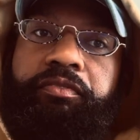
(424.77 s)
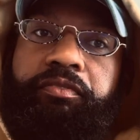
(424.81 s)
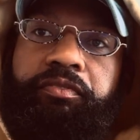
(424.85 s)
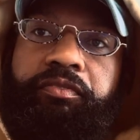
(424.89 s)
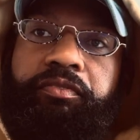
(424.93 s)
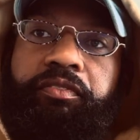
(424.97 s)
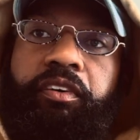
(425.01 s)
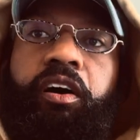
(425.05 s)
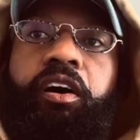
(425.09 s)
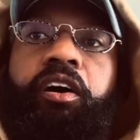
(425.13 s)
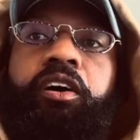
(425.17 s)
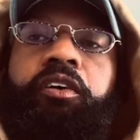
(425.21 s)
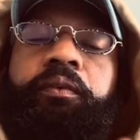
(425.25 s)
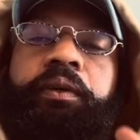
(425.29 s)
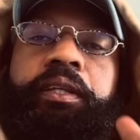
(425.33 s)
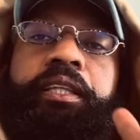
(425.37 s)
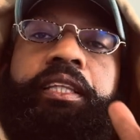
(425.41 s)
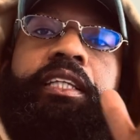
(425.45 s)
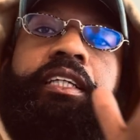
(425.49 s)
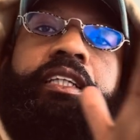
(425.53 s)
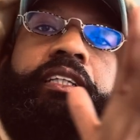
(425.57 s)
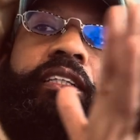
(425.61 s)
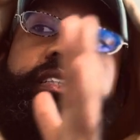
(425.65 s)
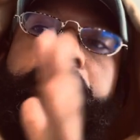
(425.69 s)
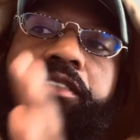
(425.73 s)
fall
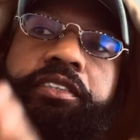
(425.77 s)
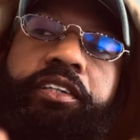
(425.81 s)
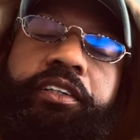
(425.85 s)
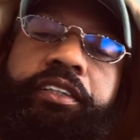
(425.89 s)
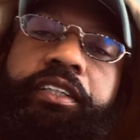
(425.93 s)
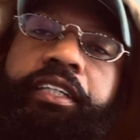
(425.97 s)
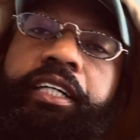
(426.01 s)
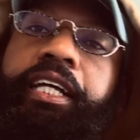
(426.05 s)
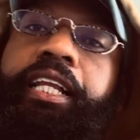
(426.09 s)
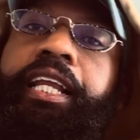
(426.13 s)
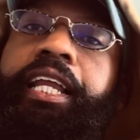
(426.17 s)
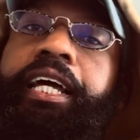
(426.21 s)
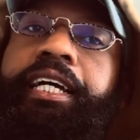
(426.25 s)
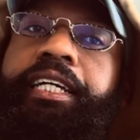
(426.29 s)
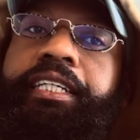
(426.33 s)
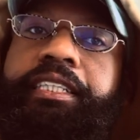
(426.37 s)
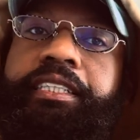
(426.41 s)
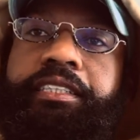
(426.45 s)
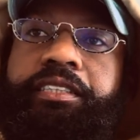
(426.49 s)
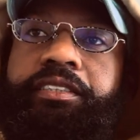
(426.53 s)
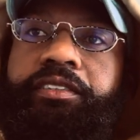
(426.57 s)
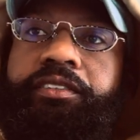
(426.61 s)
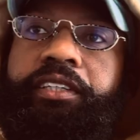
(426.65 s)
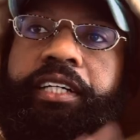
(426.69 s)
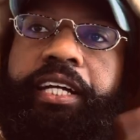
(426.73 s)
within certain
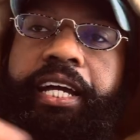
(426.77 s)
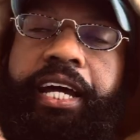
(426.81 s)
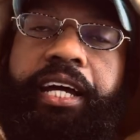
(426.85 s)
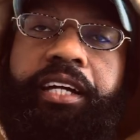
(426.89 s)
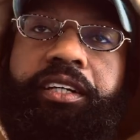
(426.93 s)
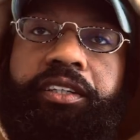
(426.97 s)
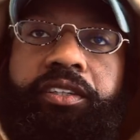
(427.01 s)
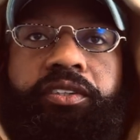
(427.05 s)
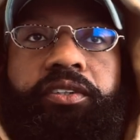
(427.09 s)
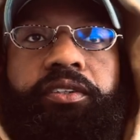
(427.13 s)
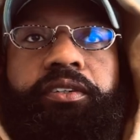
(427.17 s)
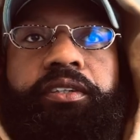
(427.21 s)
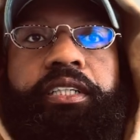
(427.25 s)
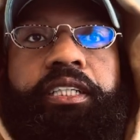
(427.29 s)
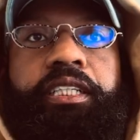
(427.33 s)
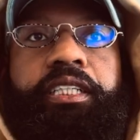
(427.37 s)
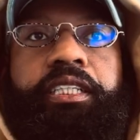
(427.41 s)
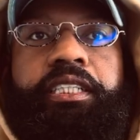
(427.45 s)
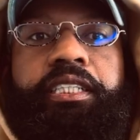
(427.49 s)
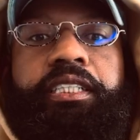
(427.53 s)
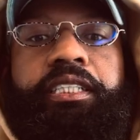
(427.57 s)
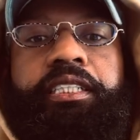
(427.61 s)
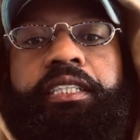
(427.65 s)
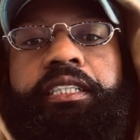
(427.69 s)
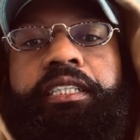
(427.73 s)
classes or
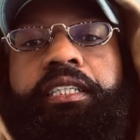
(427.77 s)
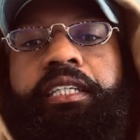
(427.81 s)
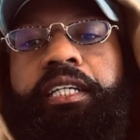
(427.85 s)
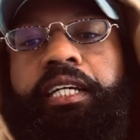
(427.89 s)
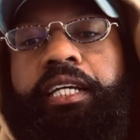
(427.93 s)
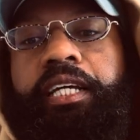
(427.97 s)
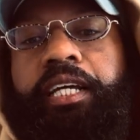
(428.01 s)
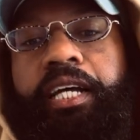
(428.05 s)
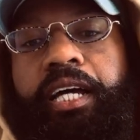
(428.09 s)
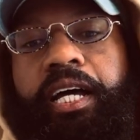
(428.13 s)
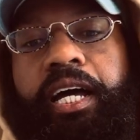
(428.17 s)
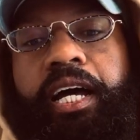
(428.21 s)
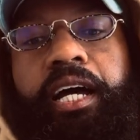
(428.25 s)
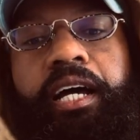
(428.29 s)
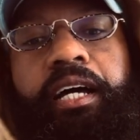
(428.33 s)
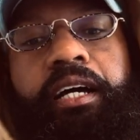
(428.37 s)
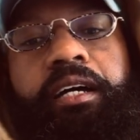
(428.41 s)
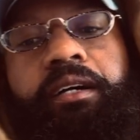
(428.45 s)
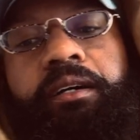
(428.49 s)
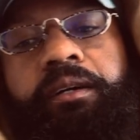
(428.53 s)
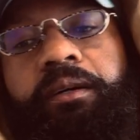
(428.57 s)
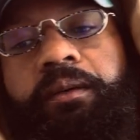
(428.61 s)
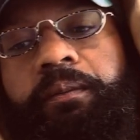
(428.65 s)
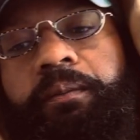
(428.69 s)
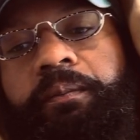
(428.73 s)
categories,
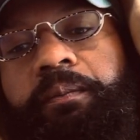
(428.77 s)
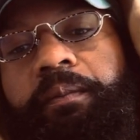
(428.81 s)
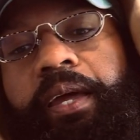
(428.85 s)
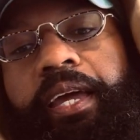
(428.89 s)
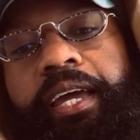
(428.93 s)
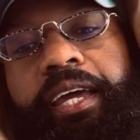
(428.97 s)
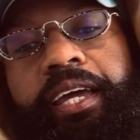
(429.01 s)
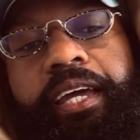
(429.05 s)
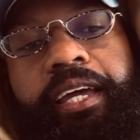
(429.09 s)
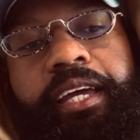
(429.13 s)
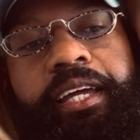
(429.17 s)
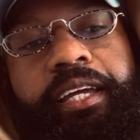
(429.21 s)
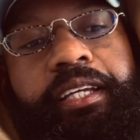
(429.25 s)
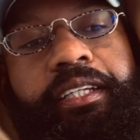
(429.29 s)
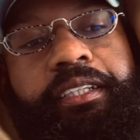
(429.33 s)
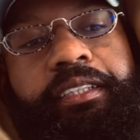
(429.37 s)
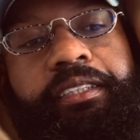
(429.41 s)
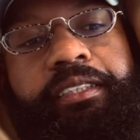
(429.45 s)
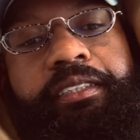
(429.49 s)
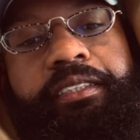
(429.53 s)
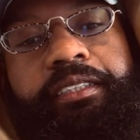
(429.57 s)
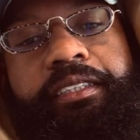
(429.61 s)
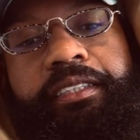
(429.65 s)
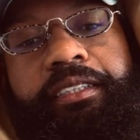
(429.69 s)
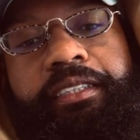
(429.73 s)

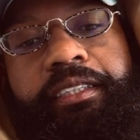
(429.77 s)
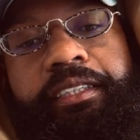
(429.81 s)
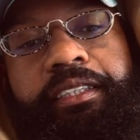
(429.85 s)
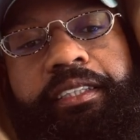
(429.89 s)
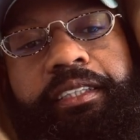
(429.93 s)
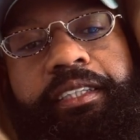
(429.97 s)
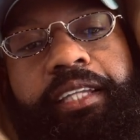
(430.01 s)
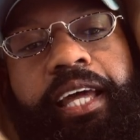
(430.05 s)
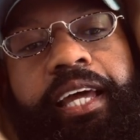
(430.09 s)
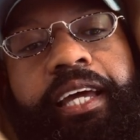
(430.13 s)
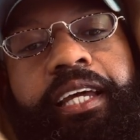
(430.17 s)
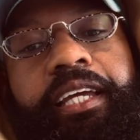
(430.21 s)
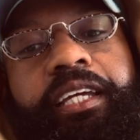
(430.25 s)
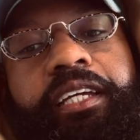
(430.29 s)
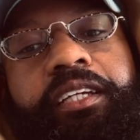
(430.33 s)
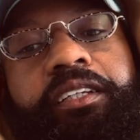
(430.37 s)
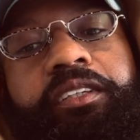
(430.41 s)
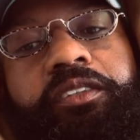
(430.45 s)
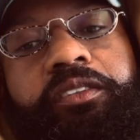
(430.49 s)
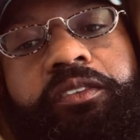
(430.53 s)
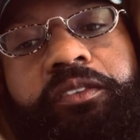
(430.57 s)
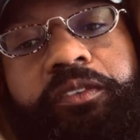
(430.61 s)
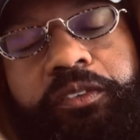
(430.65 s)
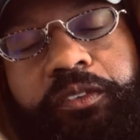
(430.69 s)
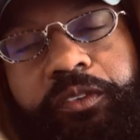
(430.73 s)
and that
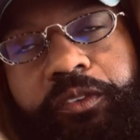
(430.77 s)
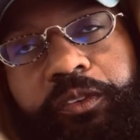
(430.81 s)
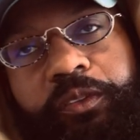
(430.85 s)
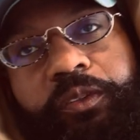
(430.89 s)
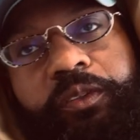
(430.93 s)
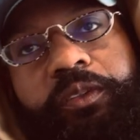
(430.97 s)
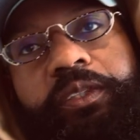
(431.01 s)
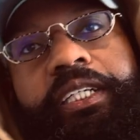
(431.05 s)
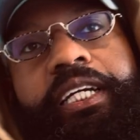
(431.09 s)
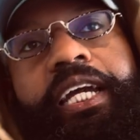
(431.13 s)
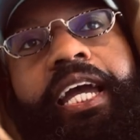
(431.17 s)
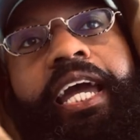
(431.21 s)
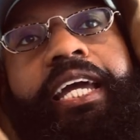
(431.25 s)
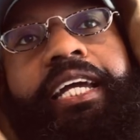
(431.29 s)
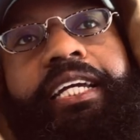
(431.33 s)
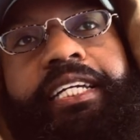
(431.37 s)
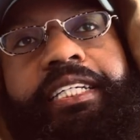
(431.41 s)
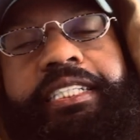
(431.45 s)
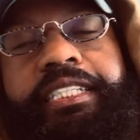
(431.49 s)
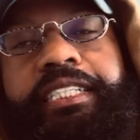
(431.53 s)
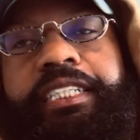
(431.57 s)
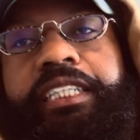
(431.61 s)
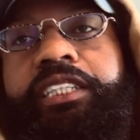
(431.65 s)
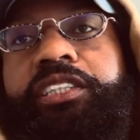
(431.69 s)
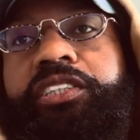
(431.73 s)
can
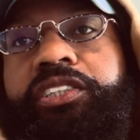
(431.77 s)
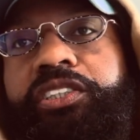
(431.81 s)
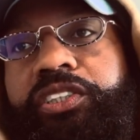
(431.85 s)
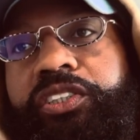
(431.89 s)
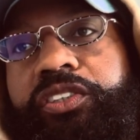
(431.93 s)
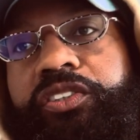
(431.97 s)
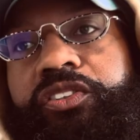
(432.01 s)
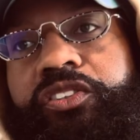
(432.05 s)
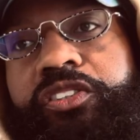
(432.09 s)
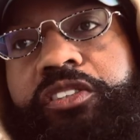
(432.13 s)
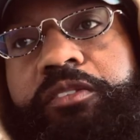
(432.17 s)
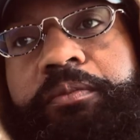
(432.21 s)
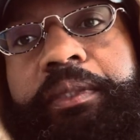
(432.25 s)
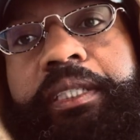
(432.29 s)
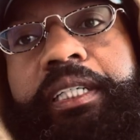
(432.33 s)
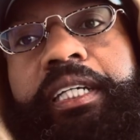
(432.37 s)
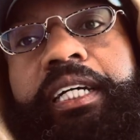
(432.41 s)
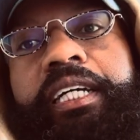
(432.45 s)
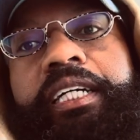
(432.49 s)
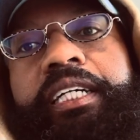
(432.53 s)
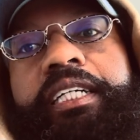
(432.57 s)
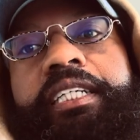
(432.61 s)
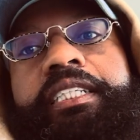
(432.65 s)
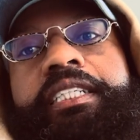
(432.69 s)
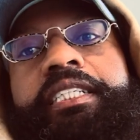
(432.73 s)
raise issues
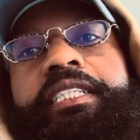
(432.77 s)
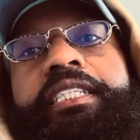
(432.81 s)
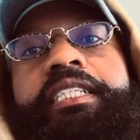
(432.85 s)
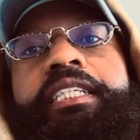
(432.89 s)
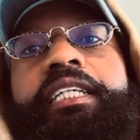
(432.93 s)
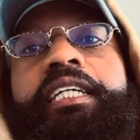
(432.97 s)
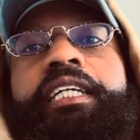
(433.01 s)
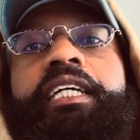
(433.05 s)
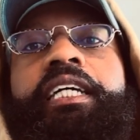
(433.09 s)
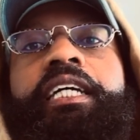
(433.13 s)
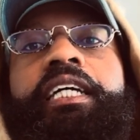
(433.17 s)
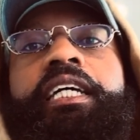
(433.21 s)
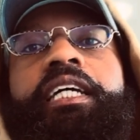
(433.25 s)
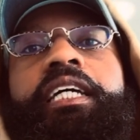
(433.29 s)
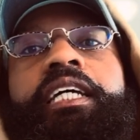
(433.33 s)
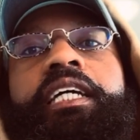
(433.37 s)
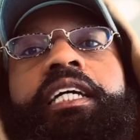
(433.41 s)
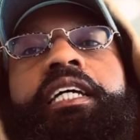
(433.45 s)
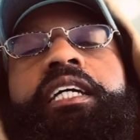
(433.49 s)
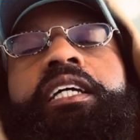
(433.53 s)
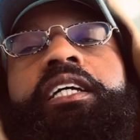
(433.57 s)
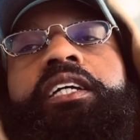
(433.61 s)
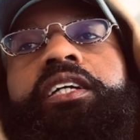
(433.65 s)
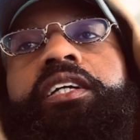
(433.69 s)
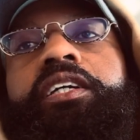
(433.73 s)
because
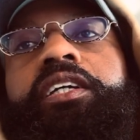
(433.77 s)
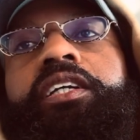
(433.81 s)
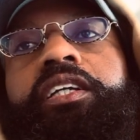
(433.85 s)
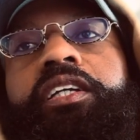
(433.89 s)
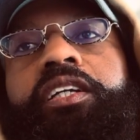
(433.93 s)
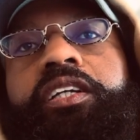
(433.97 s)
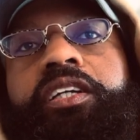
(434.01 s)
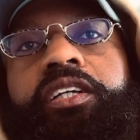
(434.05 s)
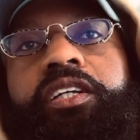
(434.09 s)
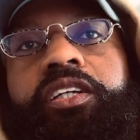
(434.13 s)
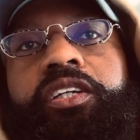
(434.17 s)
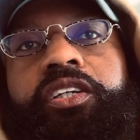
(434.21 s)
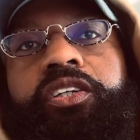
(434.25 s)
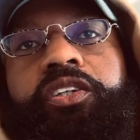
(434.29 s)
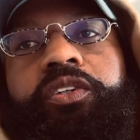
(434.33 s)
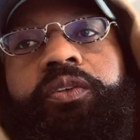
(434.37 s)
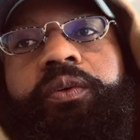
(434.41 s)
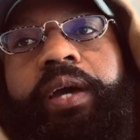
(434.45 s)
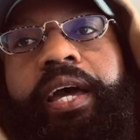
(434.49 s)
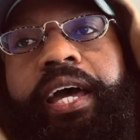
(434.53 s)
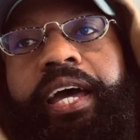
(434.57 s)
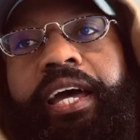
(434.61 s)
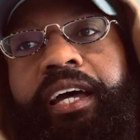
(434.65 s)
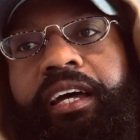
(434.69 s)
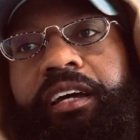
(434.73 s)
you
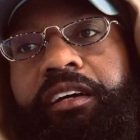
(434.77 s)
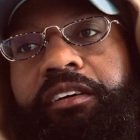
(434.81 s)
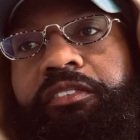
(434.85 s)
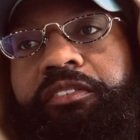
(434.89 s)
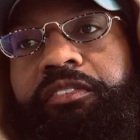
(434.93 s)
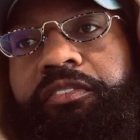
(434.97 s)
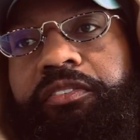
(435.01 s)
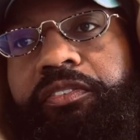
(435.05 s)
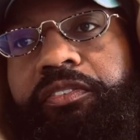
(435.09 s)
have